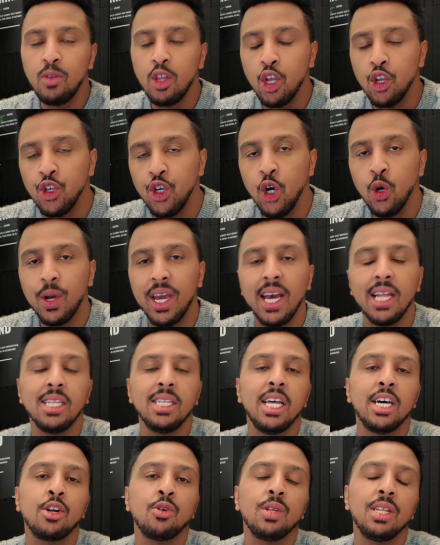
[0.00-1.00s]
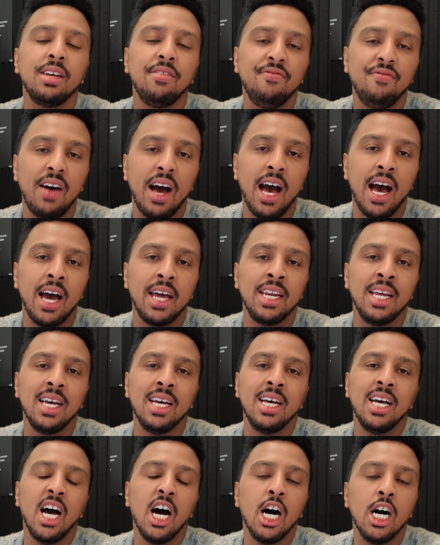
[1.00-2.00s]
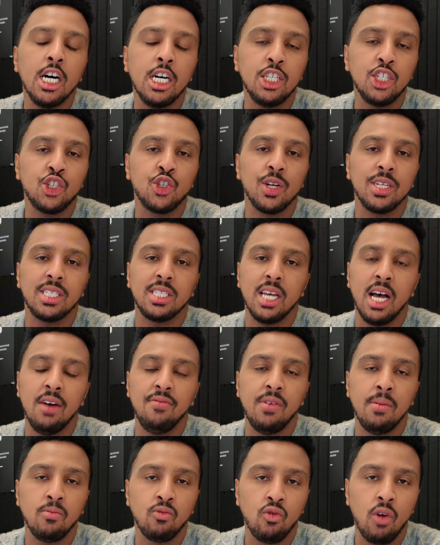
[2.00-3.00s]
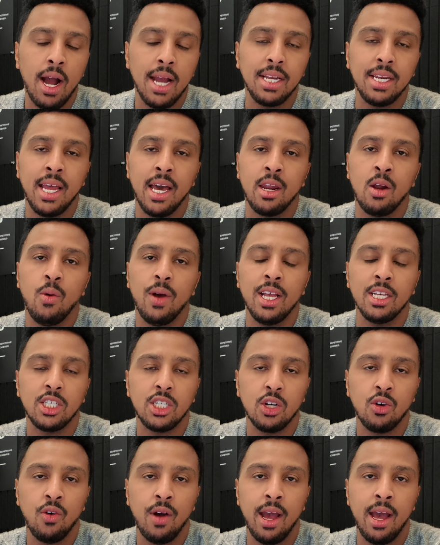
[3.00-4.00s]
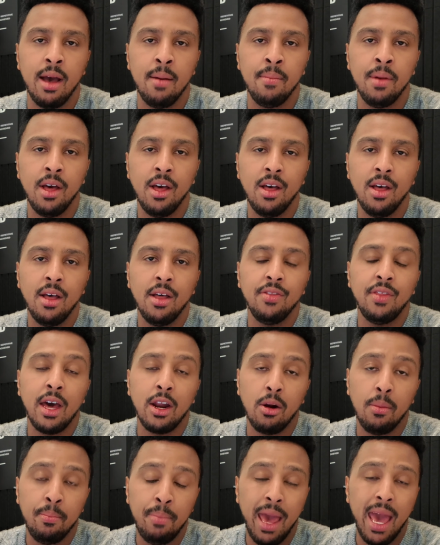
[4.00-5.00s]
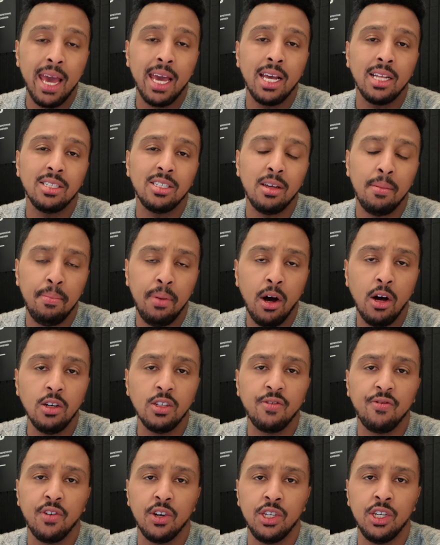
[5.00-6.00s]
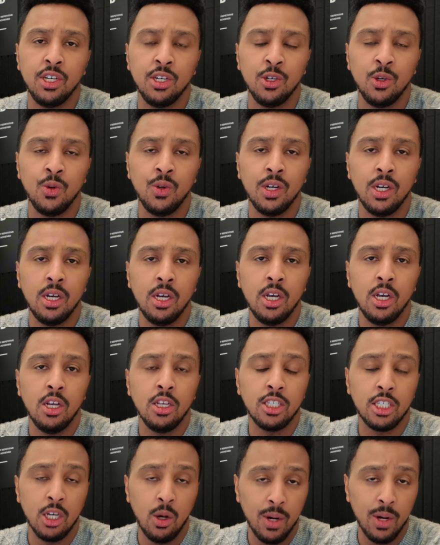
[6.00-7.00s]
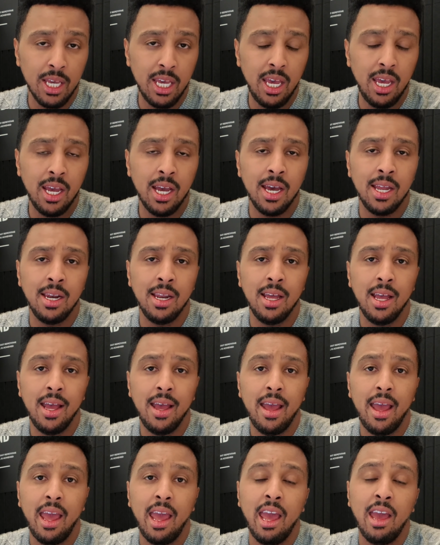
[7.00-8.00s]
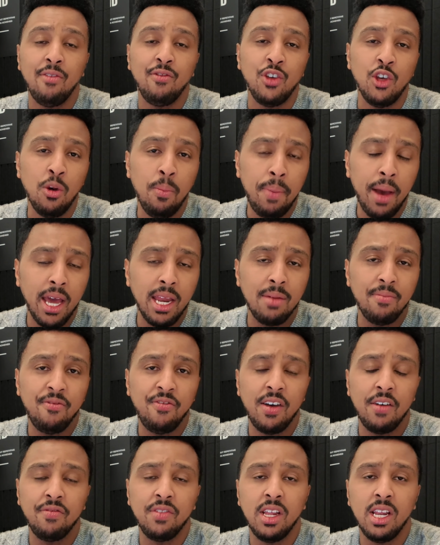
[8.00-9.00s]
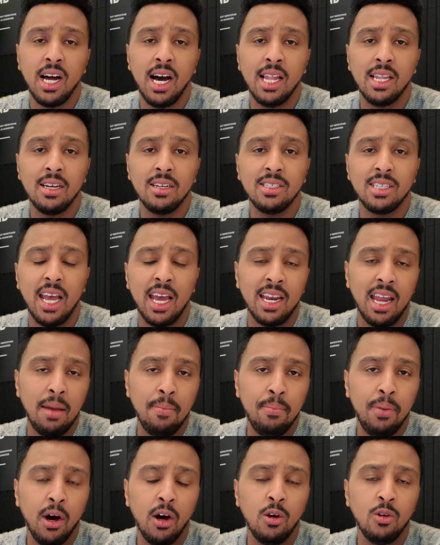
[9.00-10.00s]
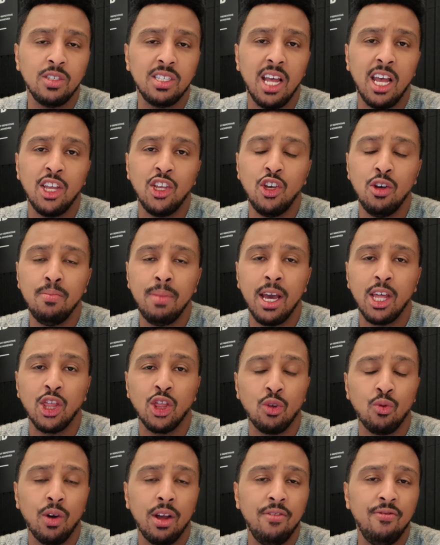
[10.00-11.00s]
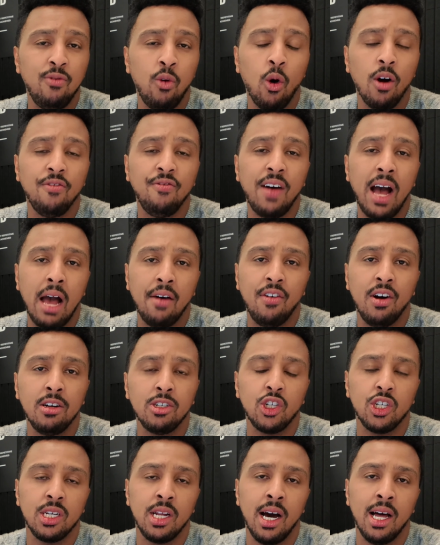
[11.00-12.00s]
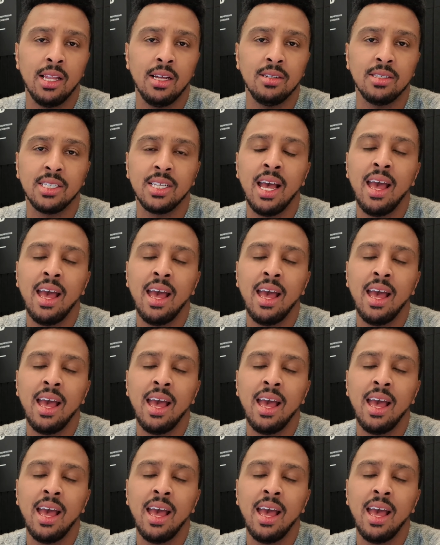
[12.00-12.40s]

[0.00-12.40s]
You can literally find hundreds of them right now on Instagram that are begging to post for you. So again, if you pay them $50 and they post and you make $300, $400, $500,